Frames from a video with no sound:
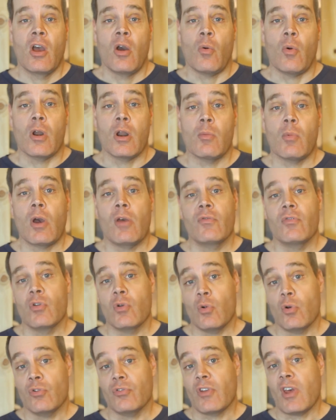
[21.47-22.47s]
One of my
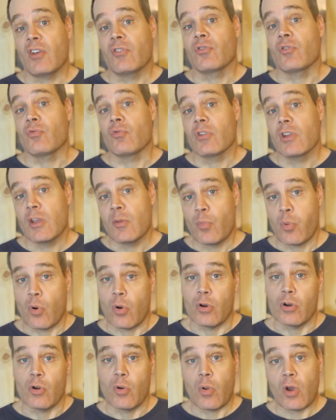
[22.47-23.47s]
viewers asked a really
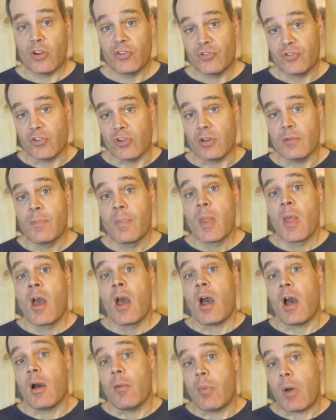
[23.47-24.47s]
important question
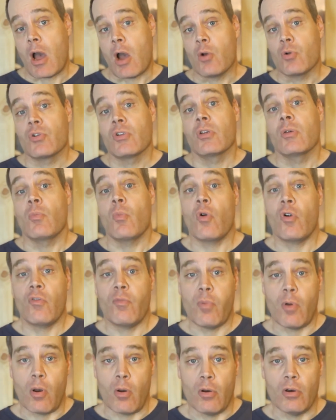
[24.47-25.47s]
about
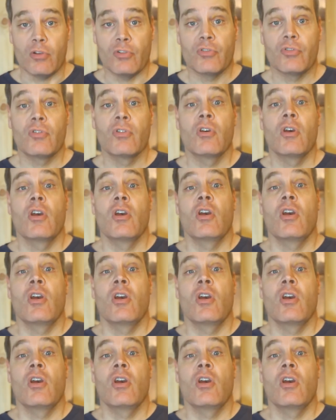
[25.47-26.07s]
morph boas,